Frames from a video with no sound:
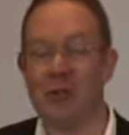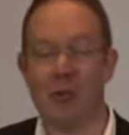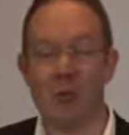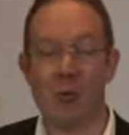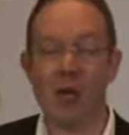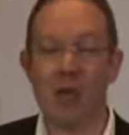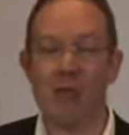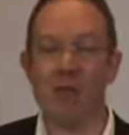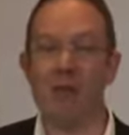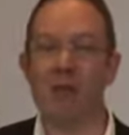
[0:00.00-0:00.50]

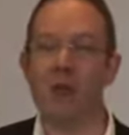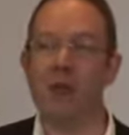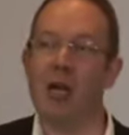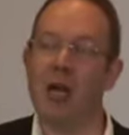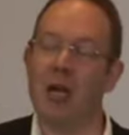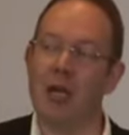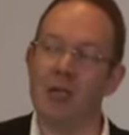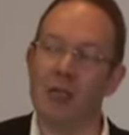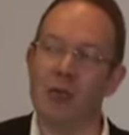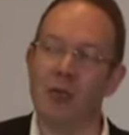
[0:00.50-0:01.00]
quite a few
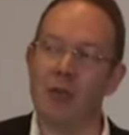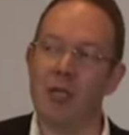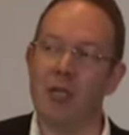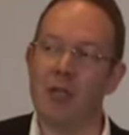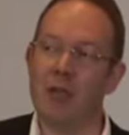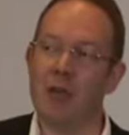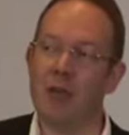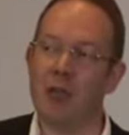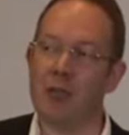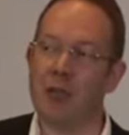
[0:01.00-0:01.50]
new
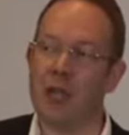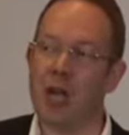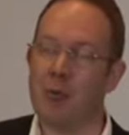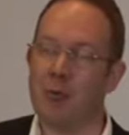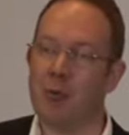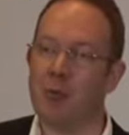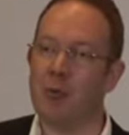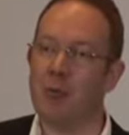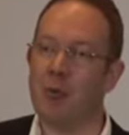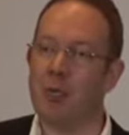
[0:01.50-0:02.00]
innovation
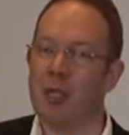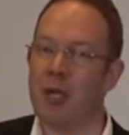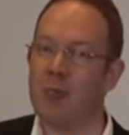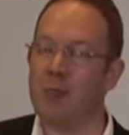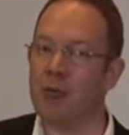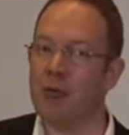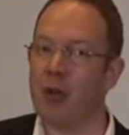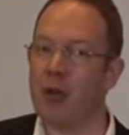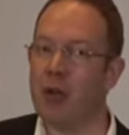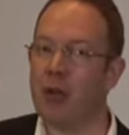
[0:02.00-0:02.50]
hubs popping
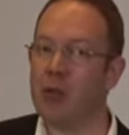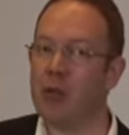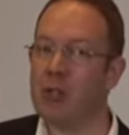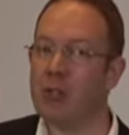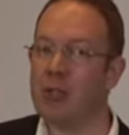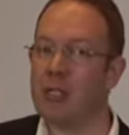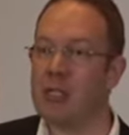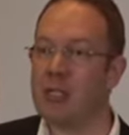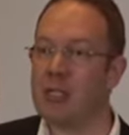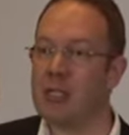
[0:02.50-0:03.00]
up around the
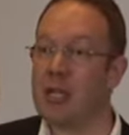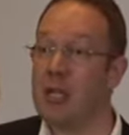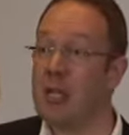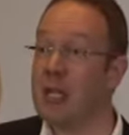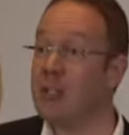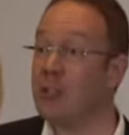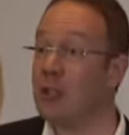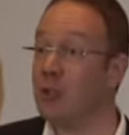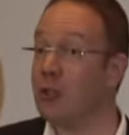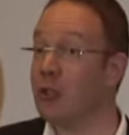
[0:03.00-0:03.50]
continent.
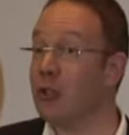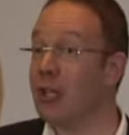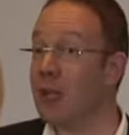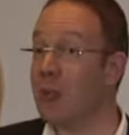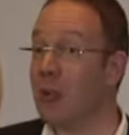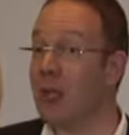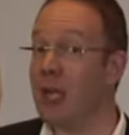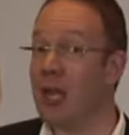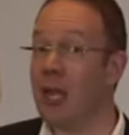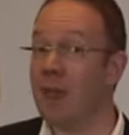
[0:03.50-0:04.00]
So today
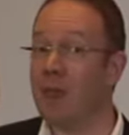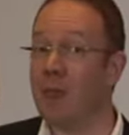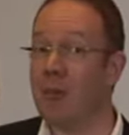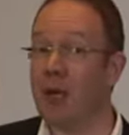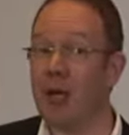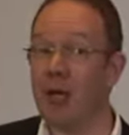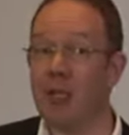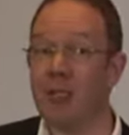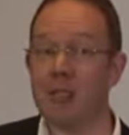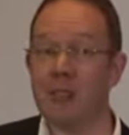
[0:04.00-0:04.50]
we have
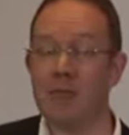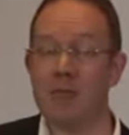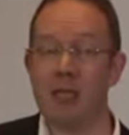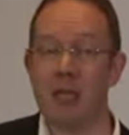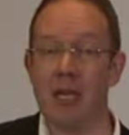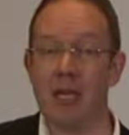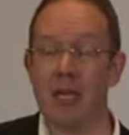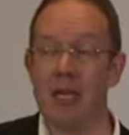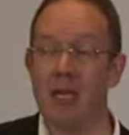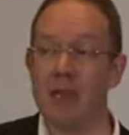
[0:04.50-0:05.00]
about,
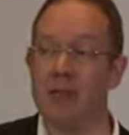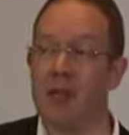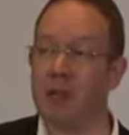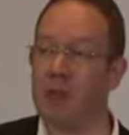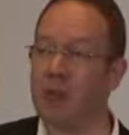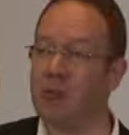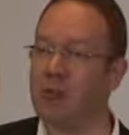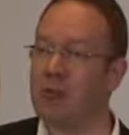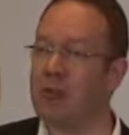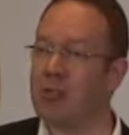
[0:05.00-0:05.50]
if I'm
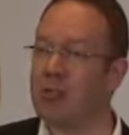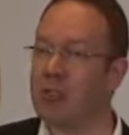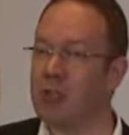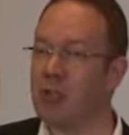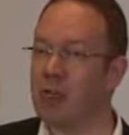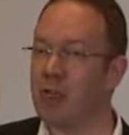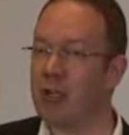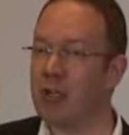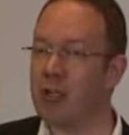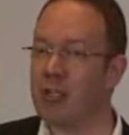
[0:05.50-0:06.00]
not
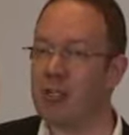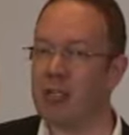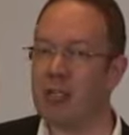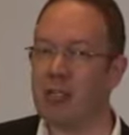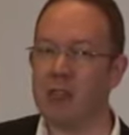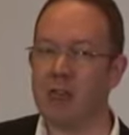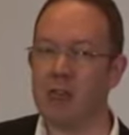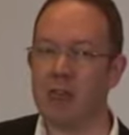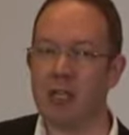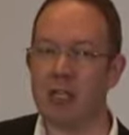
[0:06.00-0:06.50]

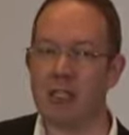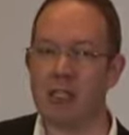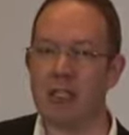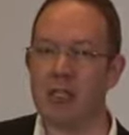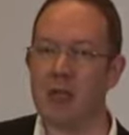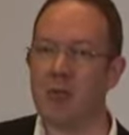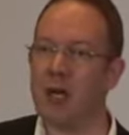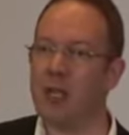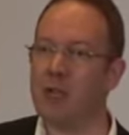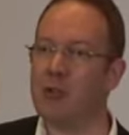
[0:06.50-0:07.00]
incorrect,
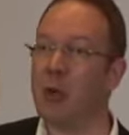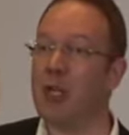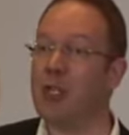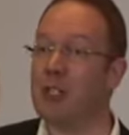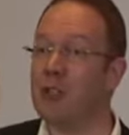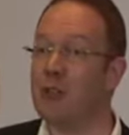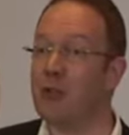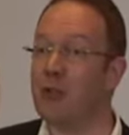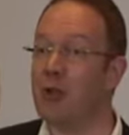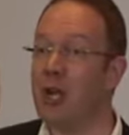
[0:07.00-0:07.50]
about
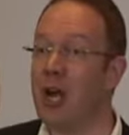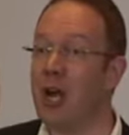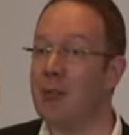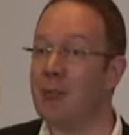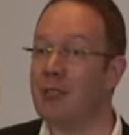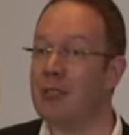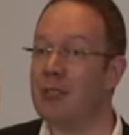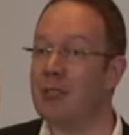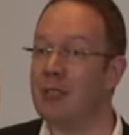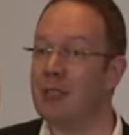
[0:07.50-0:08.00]
22
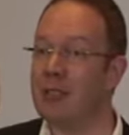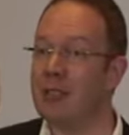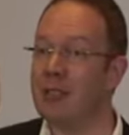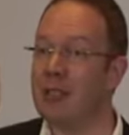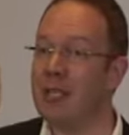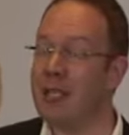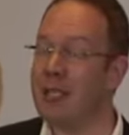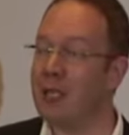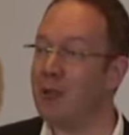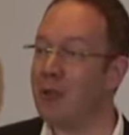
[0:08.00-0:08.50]
hubs
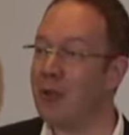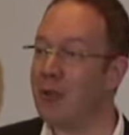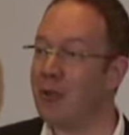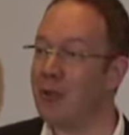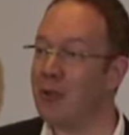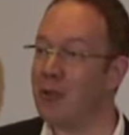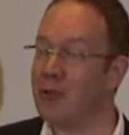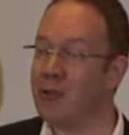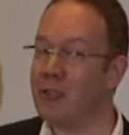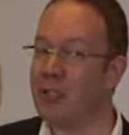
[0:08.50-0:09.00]
around the
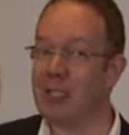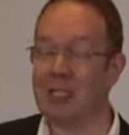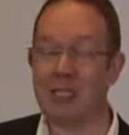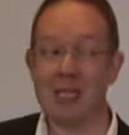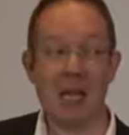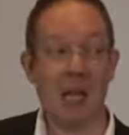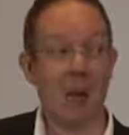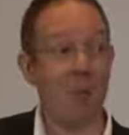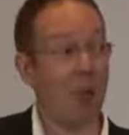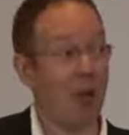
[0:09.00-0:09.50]
continent,
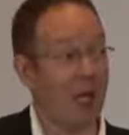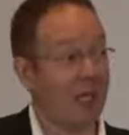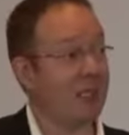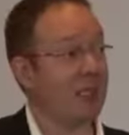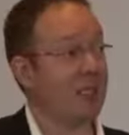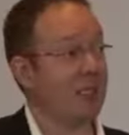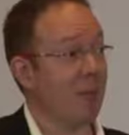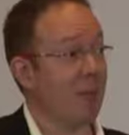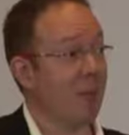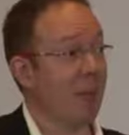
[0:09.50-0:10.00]

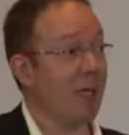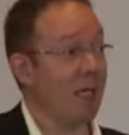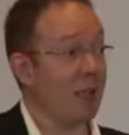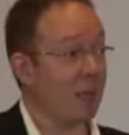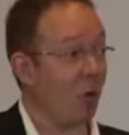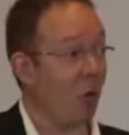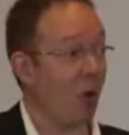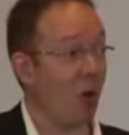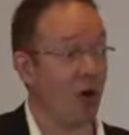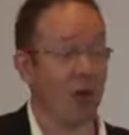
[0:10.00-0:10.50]
plus many
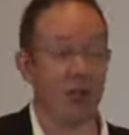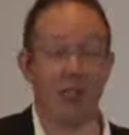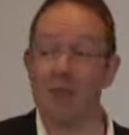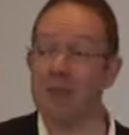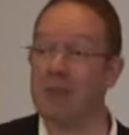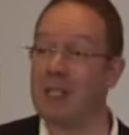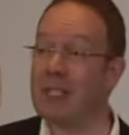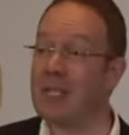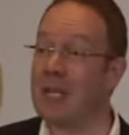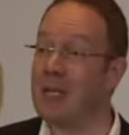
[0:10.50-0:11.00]
more
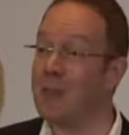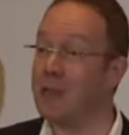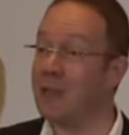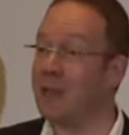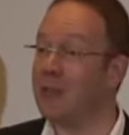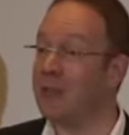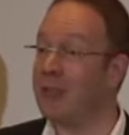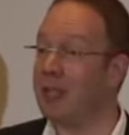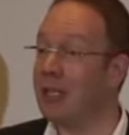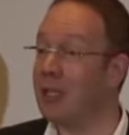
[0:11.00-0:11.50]
different type
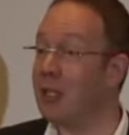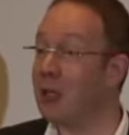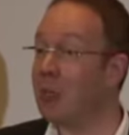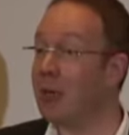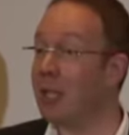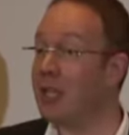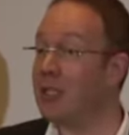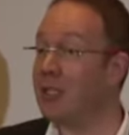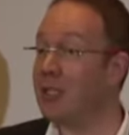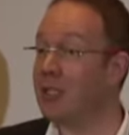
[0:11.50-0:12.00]
of
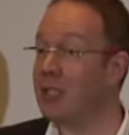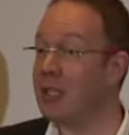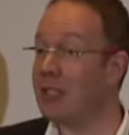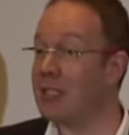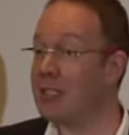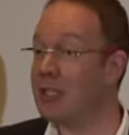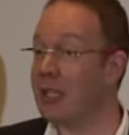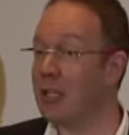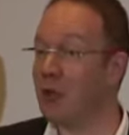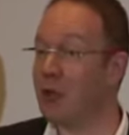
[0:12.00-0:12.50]
incubators
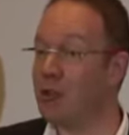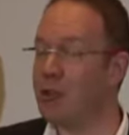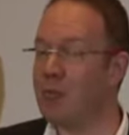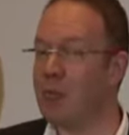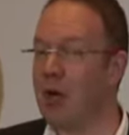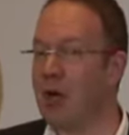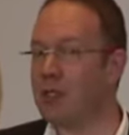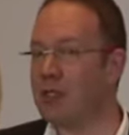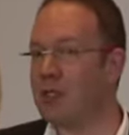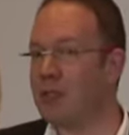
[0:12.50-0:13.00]
and technology
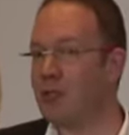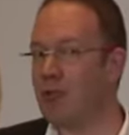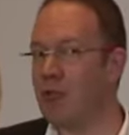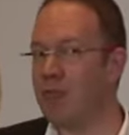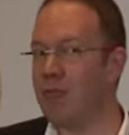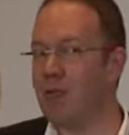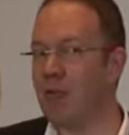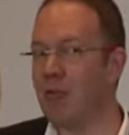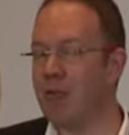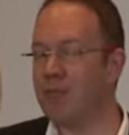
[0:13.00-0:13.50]
parks and so
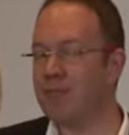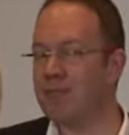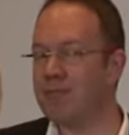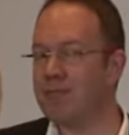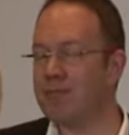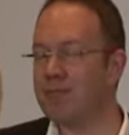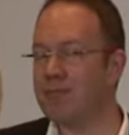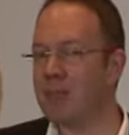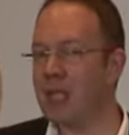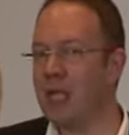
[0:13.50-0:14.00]
forth.
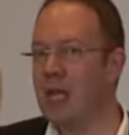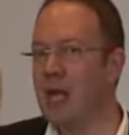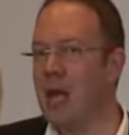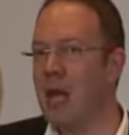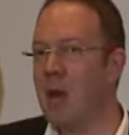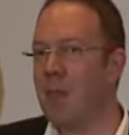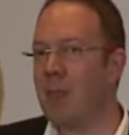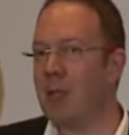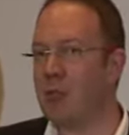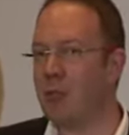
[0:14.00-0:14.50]

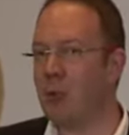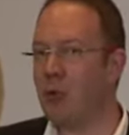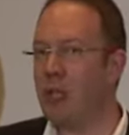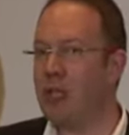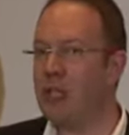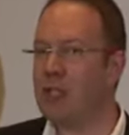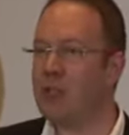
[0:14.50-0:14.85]
But to put that